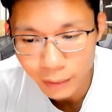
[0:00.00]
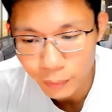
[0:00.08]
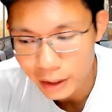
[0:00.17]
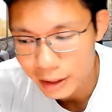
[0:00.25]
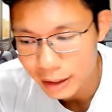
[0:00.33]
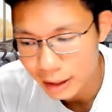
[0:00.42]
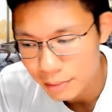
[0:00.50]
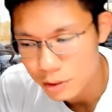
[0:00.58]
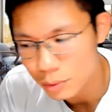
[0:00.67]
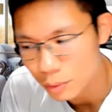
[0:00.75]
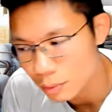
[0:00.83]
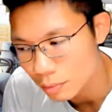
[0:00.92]
whether it comes
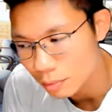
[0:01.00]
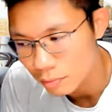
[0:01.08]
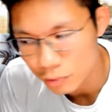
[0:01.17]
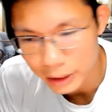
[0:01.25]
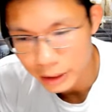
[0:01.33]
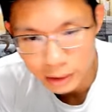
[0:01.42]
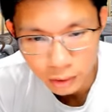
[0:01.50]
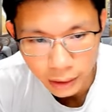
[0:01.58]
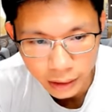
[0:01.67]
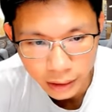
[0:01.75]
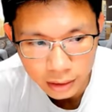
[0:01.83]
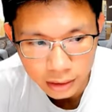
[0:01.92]
to rental
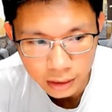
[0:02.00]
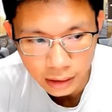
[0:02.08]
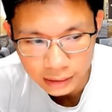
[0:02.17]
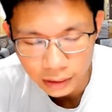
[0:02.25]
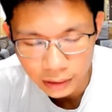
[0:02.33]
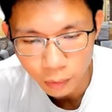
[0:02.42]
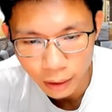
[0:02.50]
and sale?